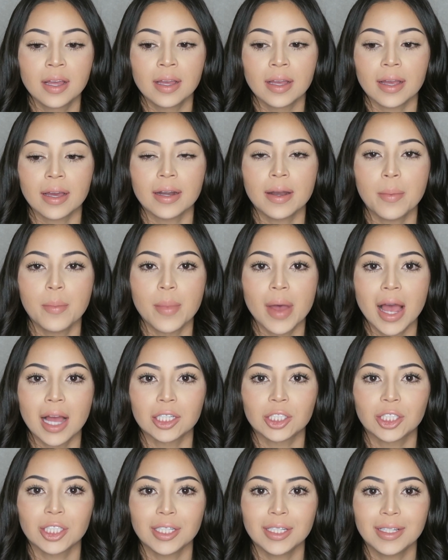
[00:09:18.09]
kind of
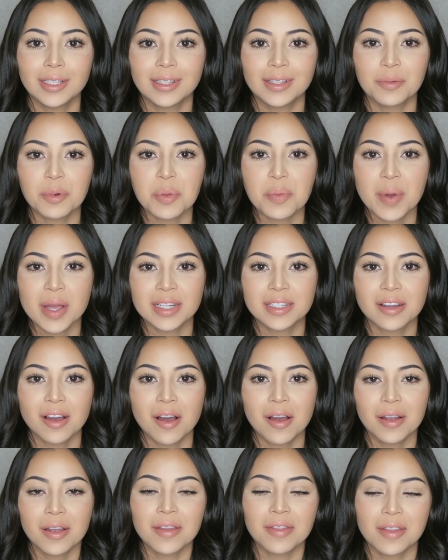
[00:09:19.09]
mash it with my
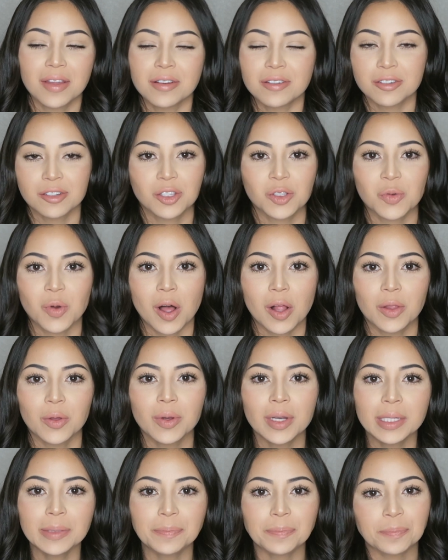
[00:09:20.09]
tongue and then just swallow
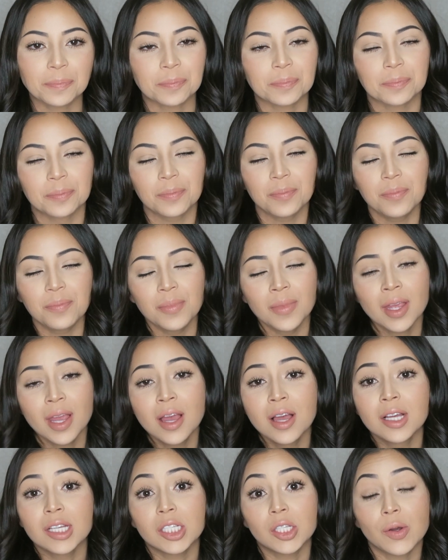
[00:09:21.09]
it.
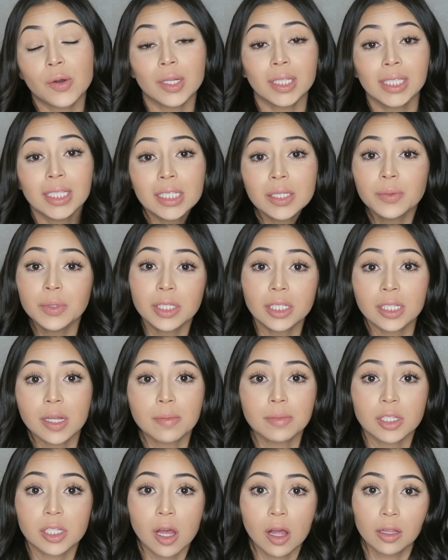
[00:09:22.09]
So at least it was
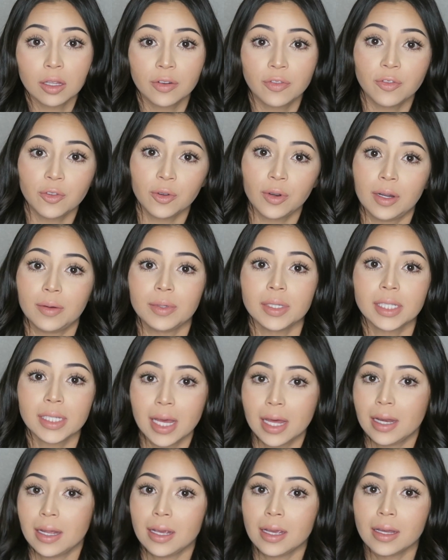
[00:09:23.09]
some solid food I was
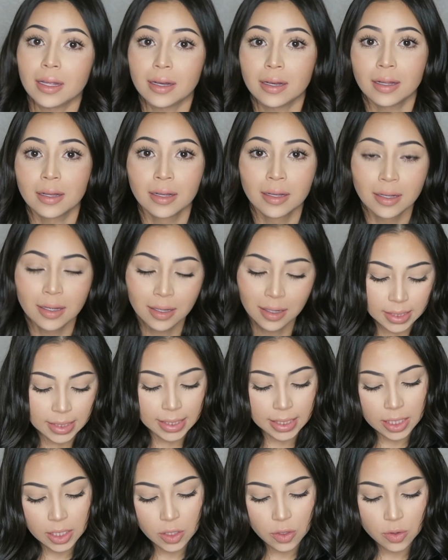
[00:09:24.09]
getting in.
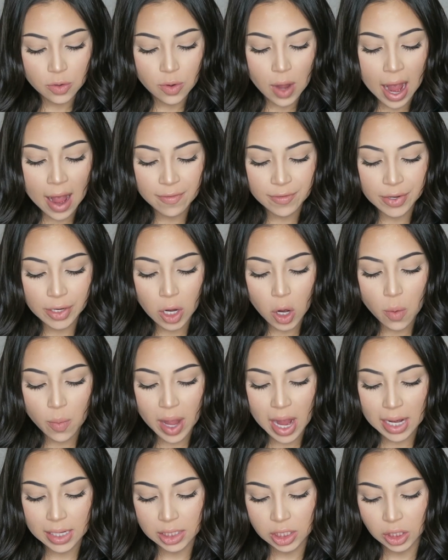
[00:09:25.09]
Did you have to go
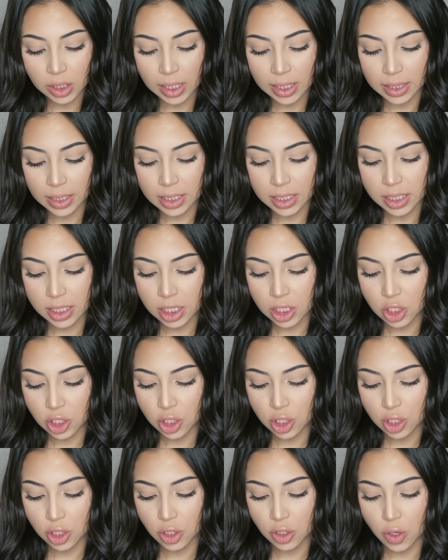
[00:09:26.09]
back to get the
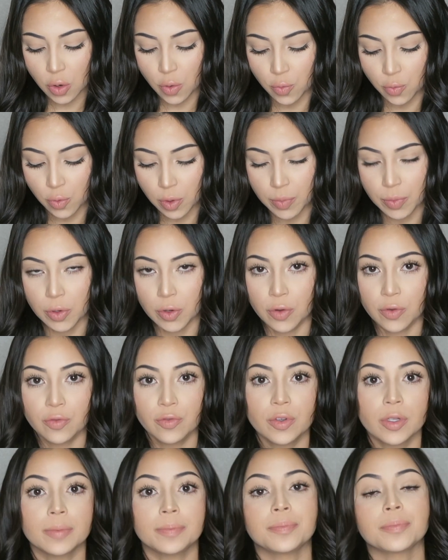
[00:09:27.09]
stitches
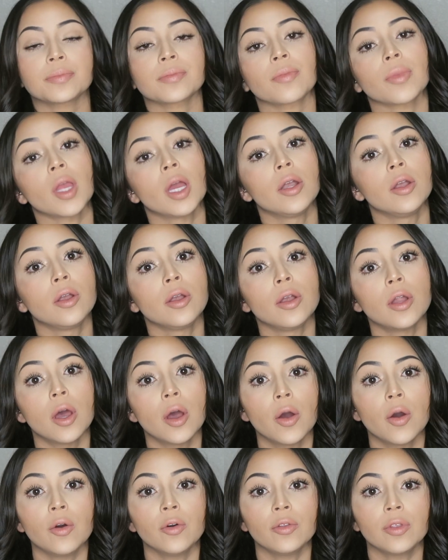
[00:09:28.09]
removed?
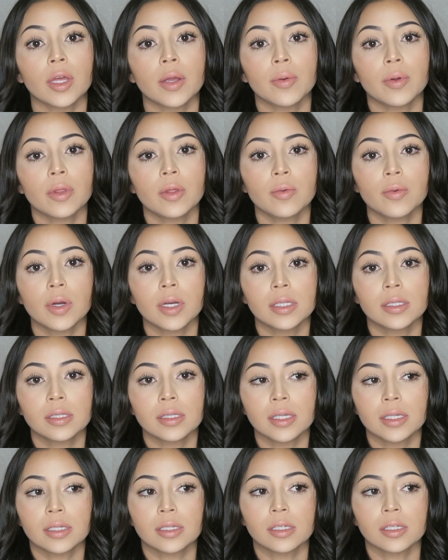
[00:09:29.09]
No, they were the ones
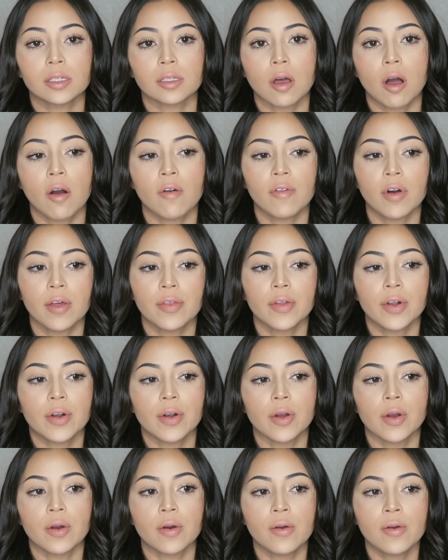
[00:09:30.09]
that dissolve on
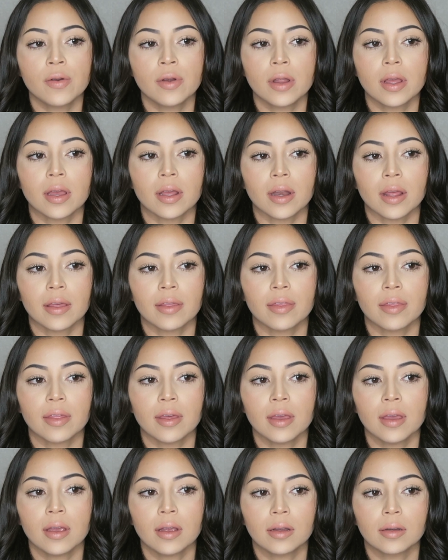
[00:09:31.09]
their own, and I
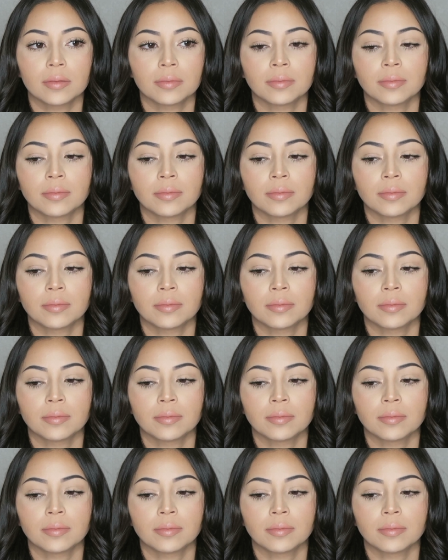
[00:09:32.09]
think